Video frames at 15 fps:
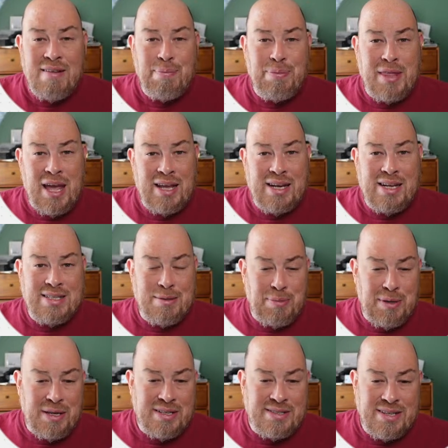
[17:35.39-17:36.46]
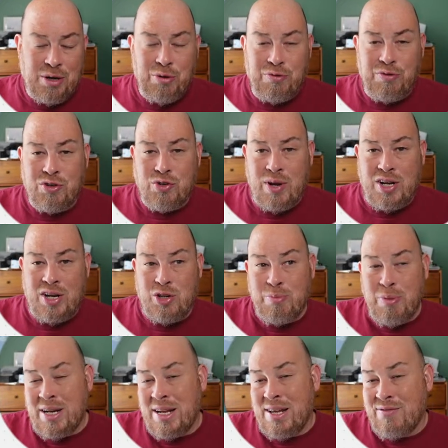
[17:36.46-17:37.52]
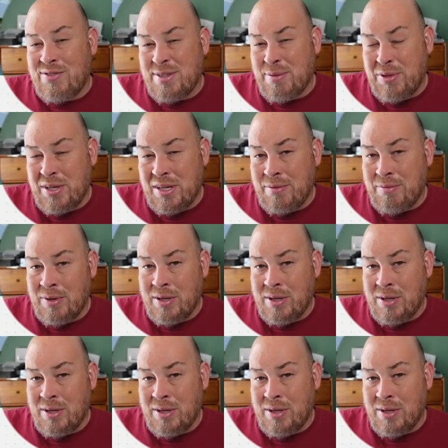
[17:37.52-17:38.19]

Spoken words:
that is a big center for trade, you might have something